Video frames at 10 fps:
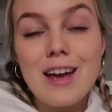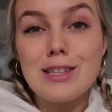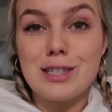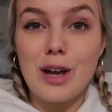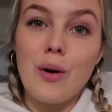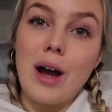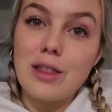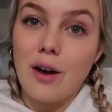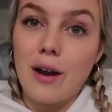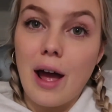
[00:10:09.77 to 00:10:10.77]
So I
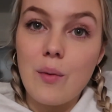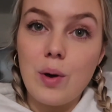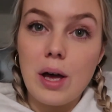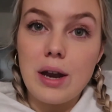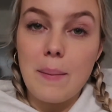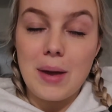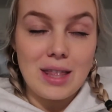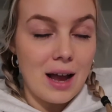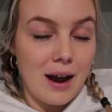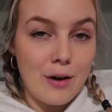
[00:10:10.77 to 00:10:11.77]
thought I would make
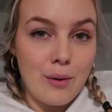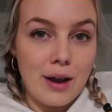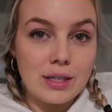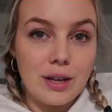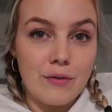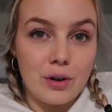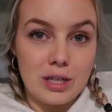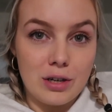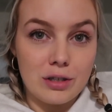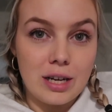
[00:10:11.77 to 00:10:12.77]
that kind of rice for
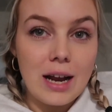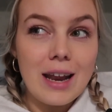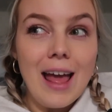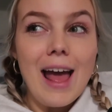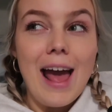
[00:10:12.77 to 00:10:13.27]
dinner tonight.